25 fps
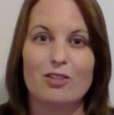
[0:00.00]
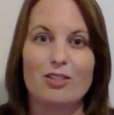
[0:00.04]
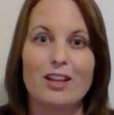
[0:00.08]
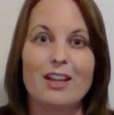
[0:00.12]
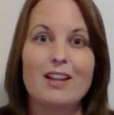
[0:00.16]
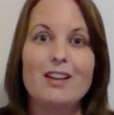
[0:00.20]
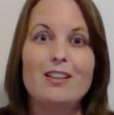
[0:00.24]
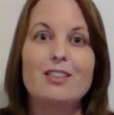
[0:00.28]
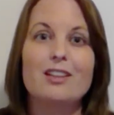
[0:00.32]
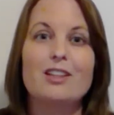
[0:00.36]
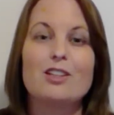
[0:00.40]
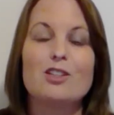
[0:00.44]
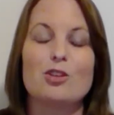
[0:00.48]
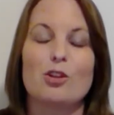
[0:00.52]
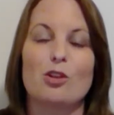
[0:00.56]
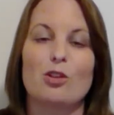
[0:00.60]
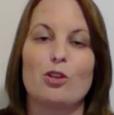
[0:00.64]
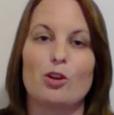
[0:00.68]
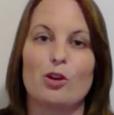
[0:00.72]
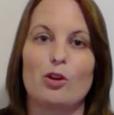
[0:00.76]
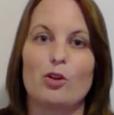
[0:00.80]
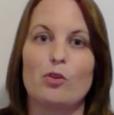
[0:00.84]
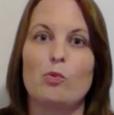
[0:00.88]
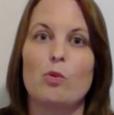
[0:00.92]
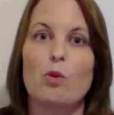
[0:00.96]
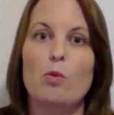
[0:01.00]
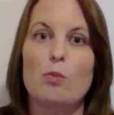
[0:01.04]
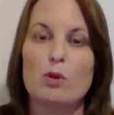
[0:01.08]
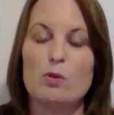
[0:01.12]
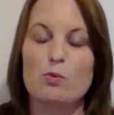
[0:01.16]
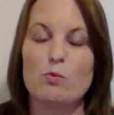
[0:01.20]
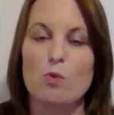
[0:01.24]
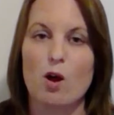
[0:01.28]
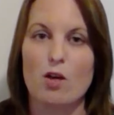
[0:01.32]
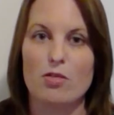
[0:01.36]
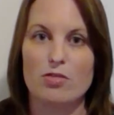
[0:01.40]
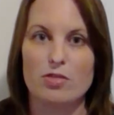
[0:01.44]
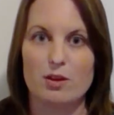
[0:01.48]
likely to learn what we
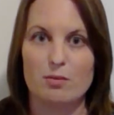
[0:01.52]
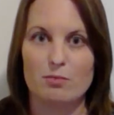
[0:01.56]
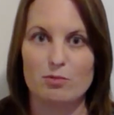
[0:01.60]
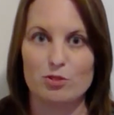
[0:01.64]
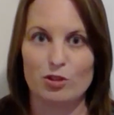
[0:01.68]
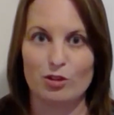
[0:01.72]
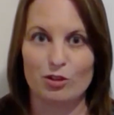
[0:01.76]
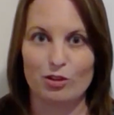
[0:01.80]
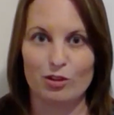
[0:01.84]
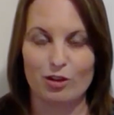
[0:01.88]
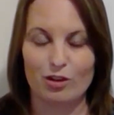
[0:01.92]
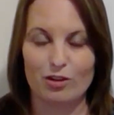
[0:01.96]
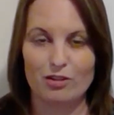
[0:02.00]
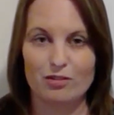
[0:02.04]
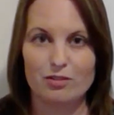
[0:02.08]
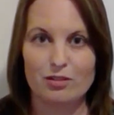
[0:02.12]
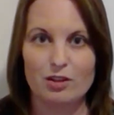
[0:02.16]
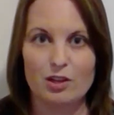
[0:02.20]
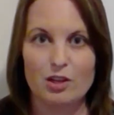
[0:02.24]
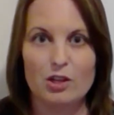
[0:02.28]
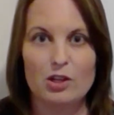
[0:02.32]
want them to learn.